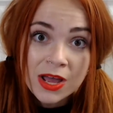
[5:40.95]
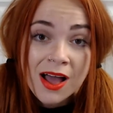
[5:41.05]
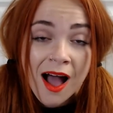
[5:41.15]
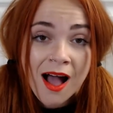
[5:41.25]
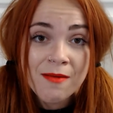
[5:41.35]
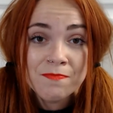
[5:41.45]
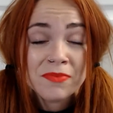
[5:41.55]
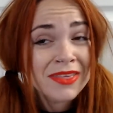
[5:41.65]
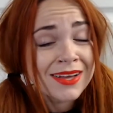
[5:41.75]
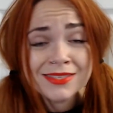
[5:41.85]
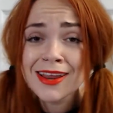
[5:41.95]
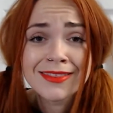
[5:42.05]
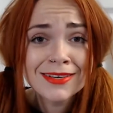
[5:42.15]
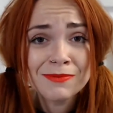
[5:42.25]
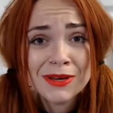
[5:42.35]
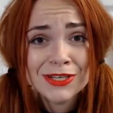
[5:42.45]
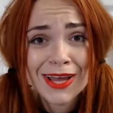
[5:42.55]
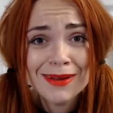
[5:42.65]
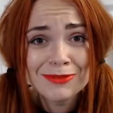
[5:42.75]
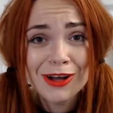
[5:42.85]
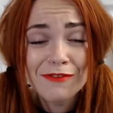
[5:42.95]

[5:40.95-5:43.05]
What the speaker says: But that's nothing to be ashamed of.